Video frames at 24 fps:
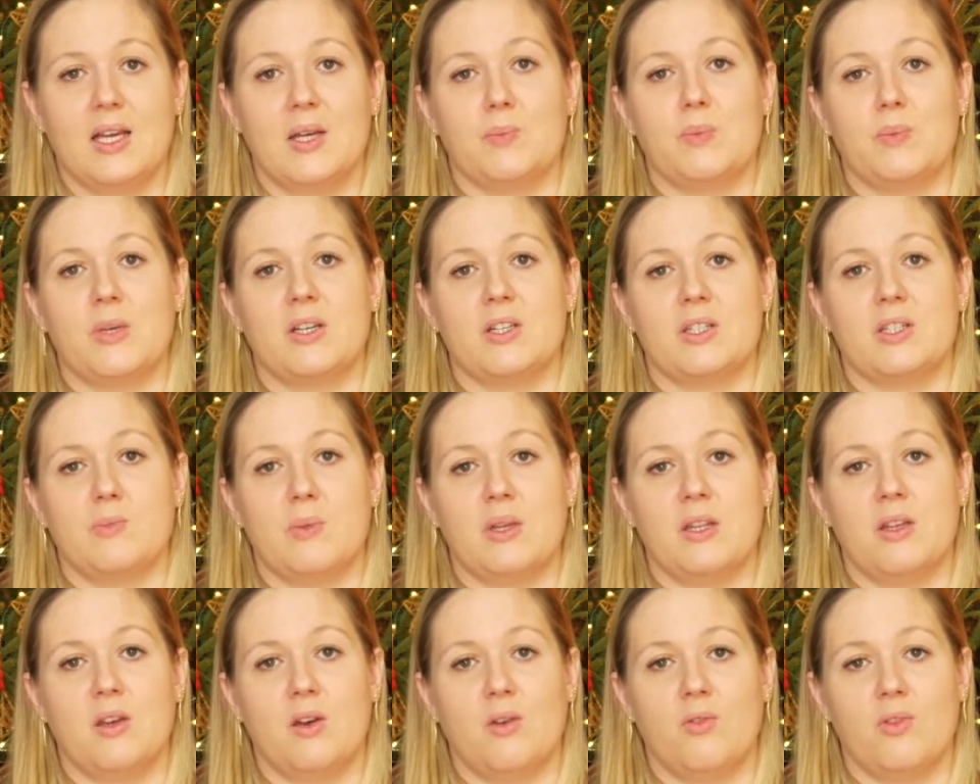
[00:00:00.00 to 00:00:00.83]
because
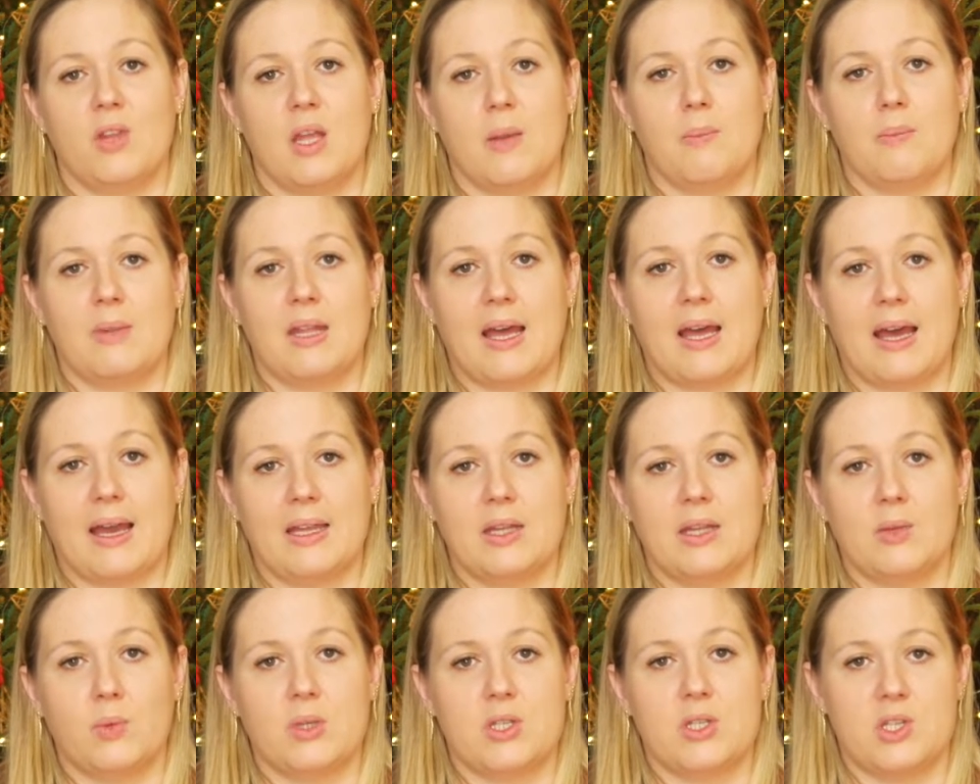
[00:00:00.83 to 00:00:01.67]
many of them died
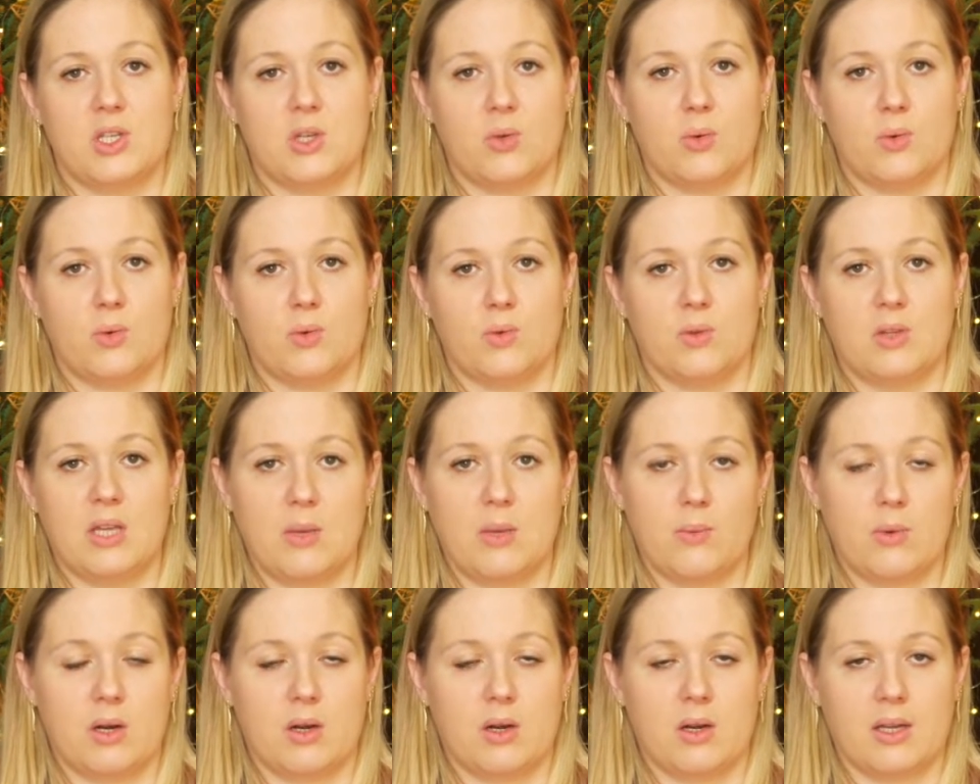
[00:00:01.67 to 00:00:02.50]
when they
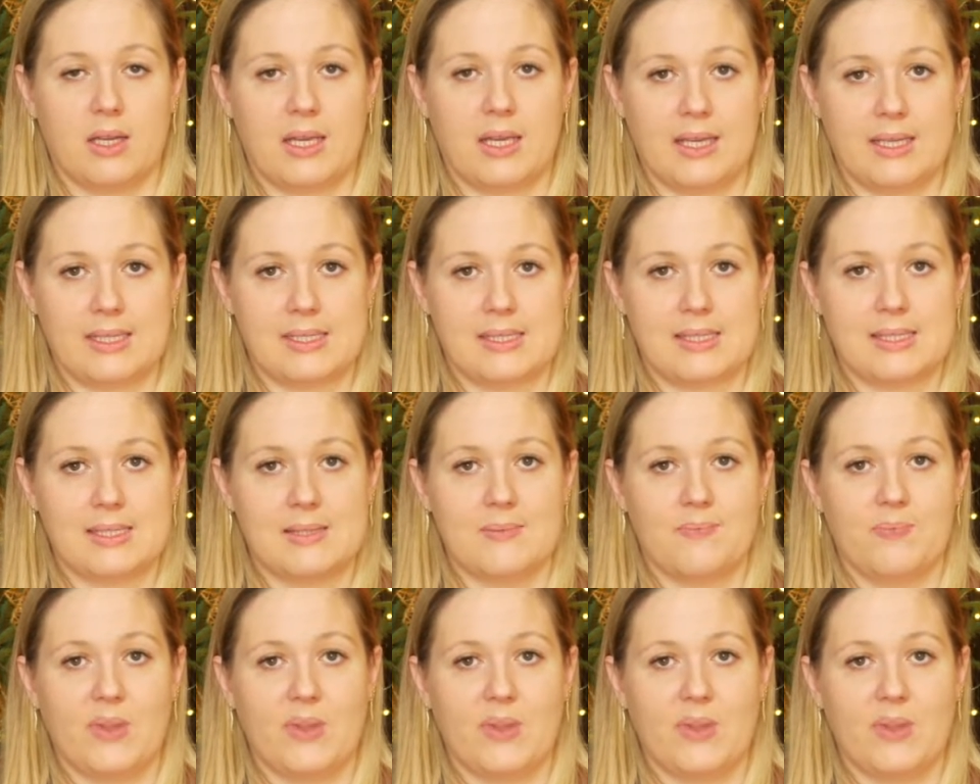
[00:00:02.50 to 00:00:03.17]
were kids.